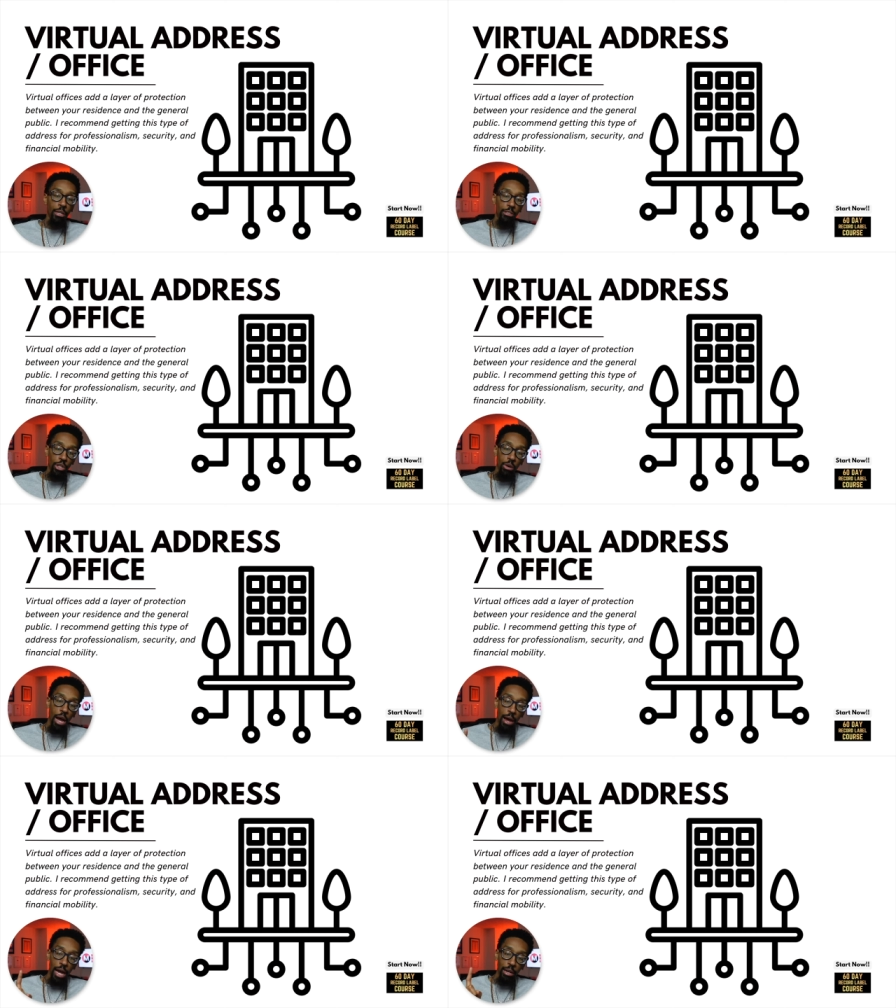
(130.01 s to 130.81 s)
So
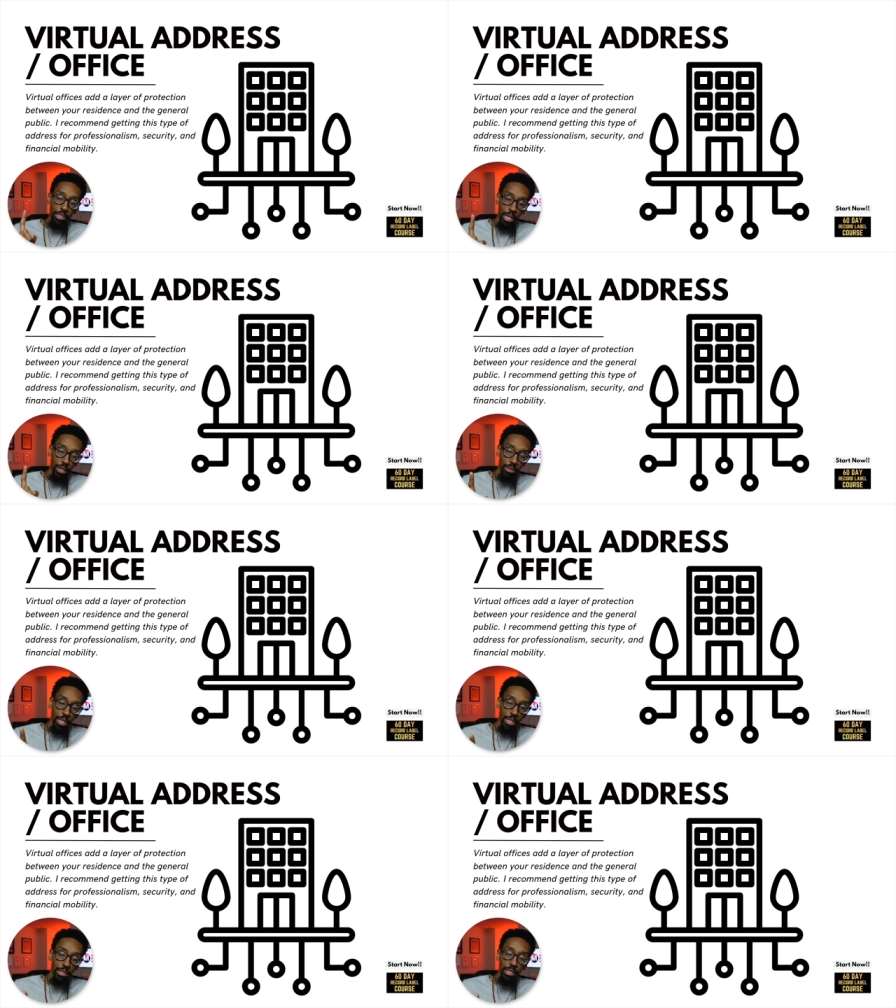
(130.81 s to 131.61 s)
I'll tell you
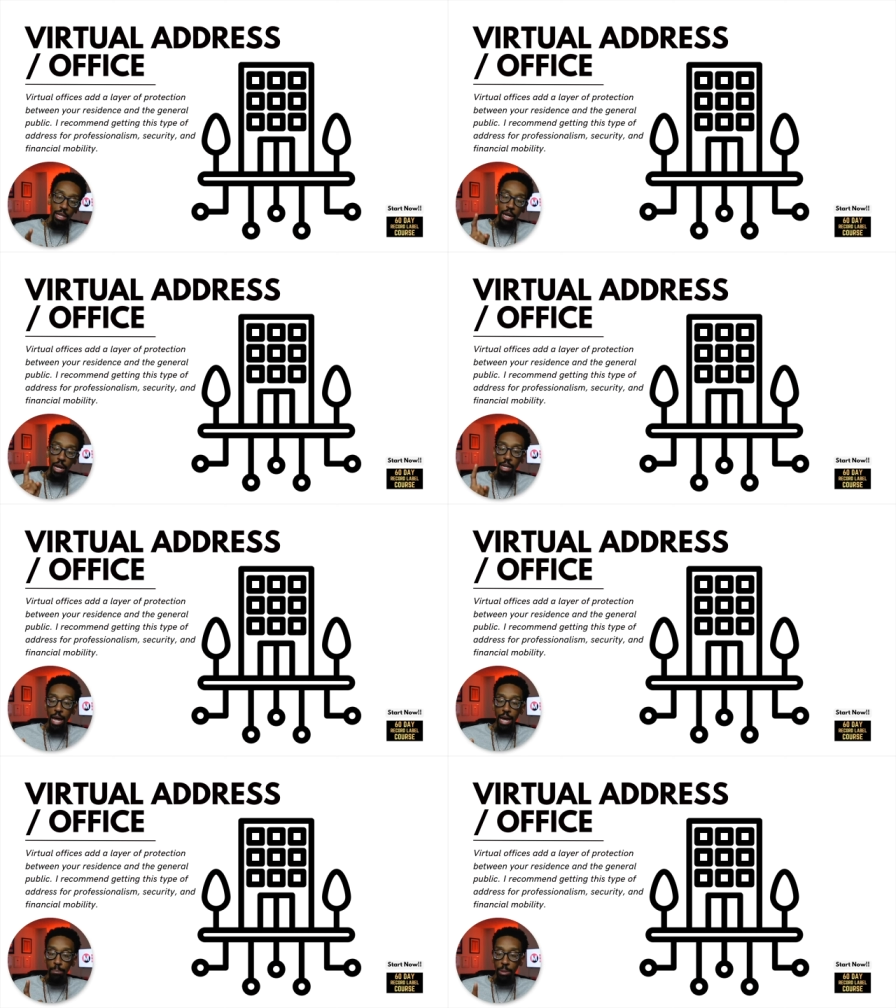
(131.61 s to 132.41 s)
this a
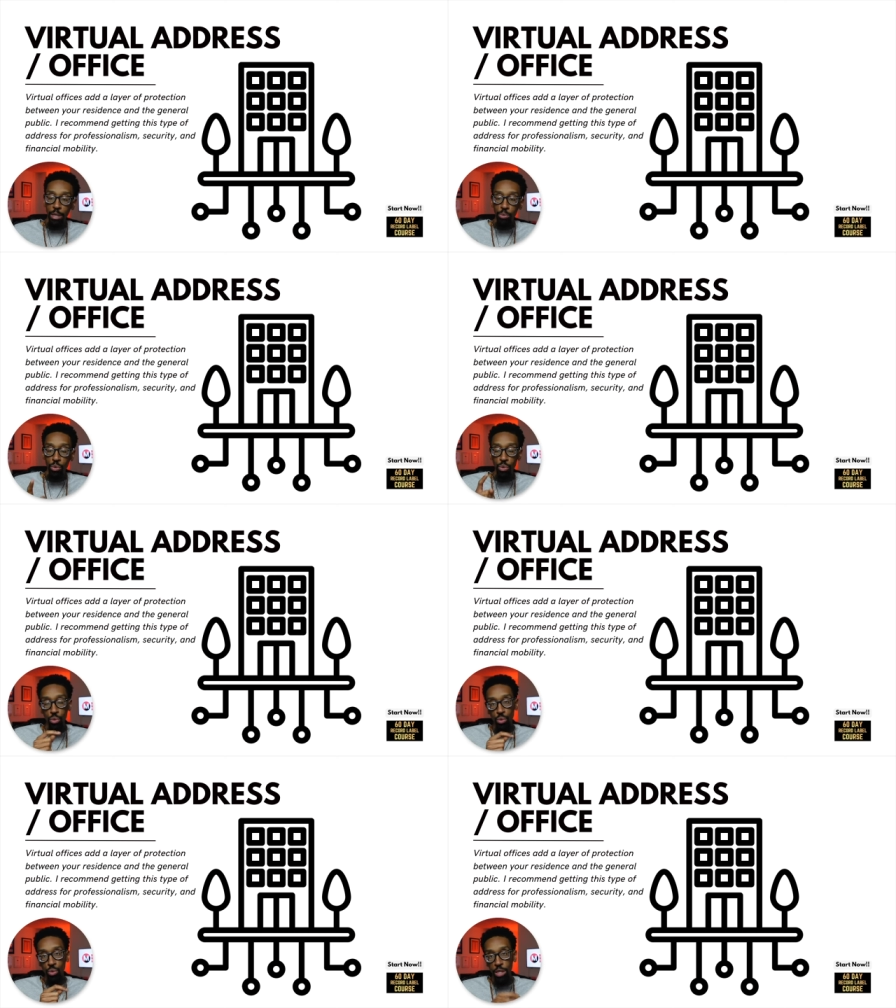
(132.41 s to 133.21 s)
lot of people
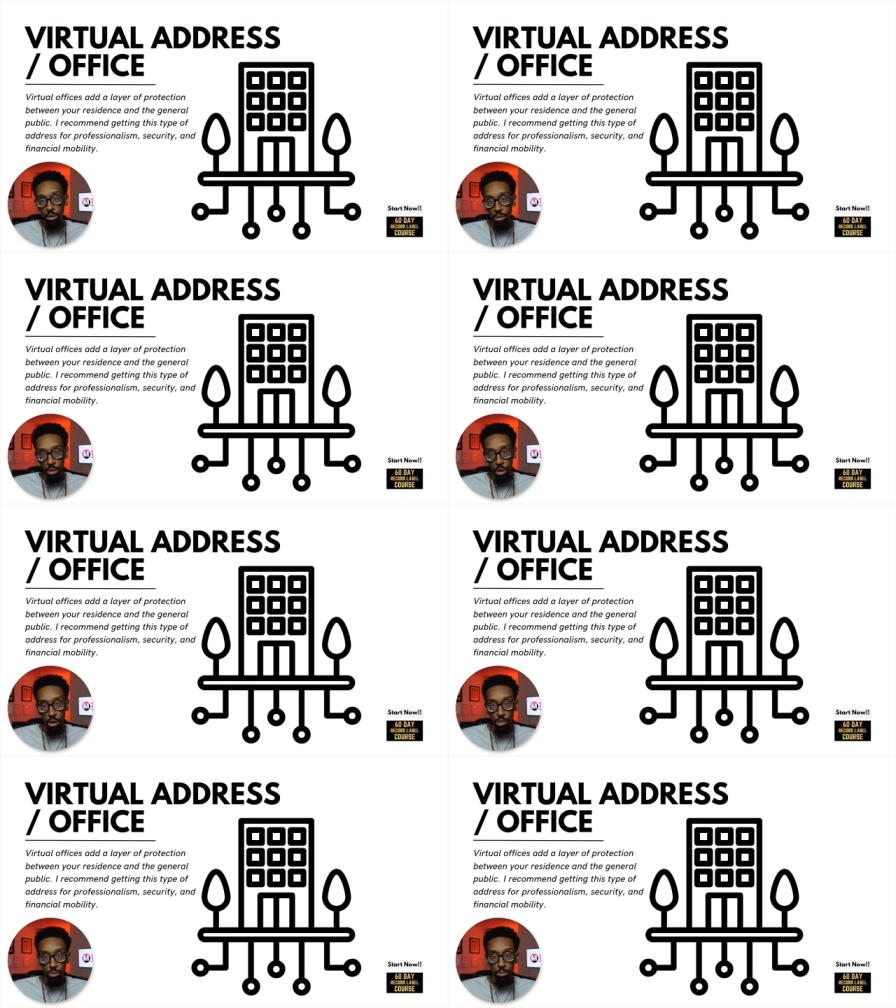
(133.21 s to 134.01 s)
who get on
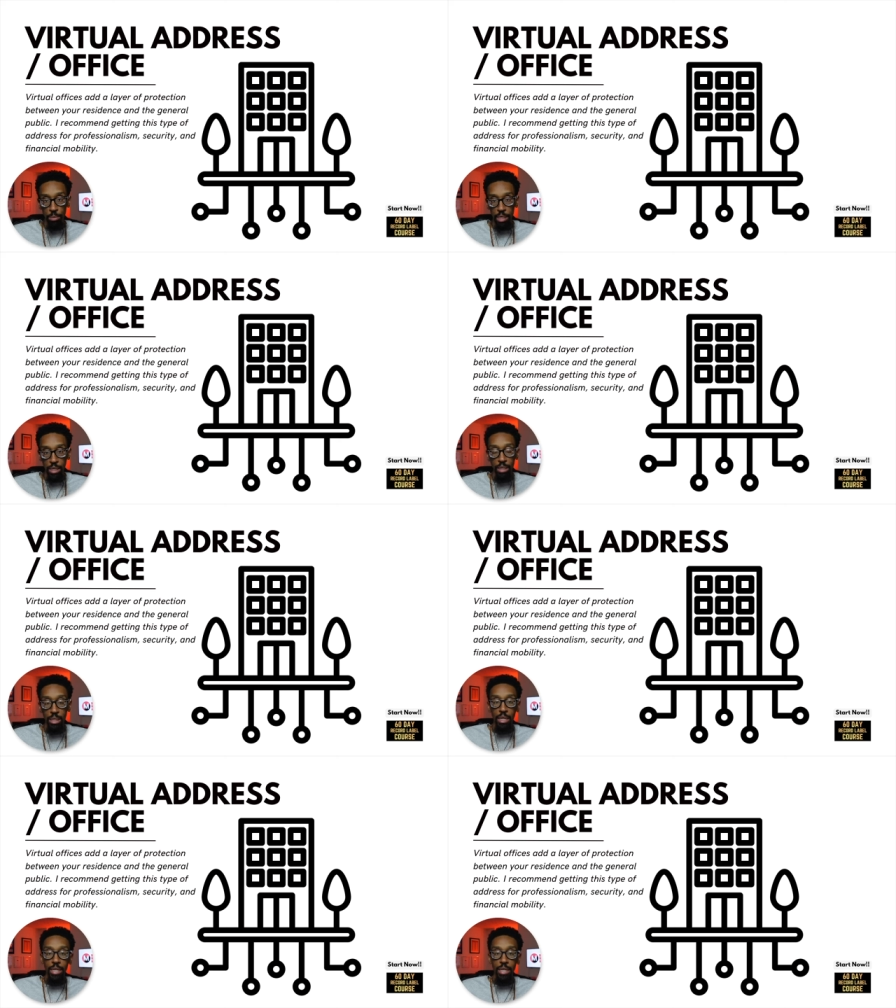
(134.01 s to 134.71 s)
calls with me